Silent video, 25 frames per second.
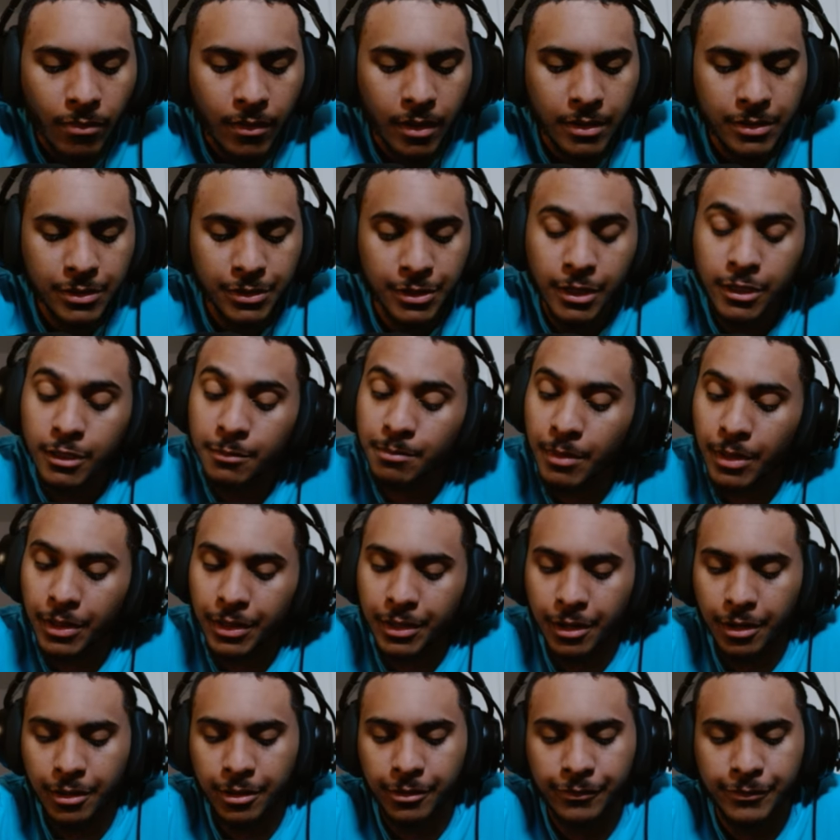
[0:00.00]
$6 million
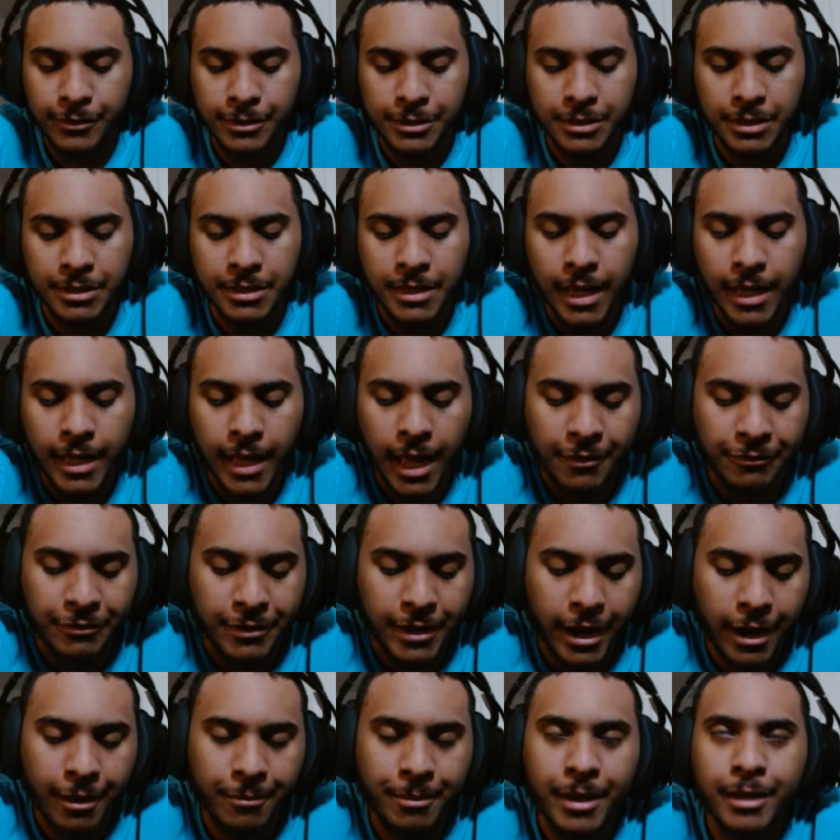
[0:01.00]
on the first attack. I
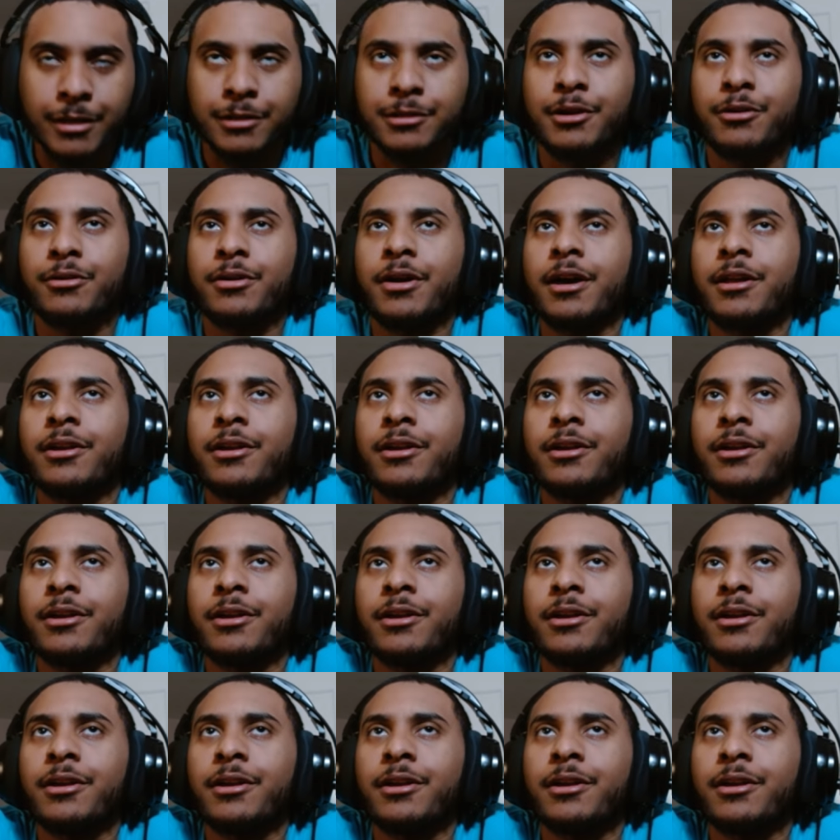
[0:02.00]
forgot about Dokkan